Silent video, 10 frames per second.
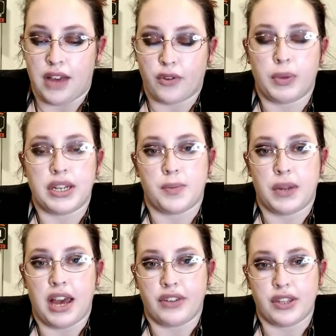everybody's
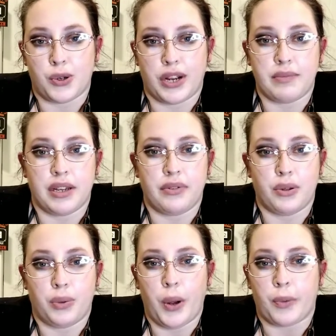been having this cram down
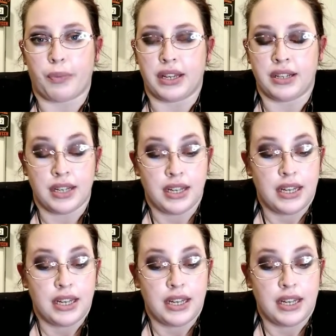their throat, but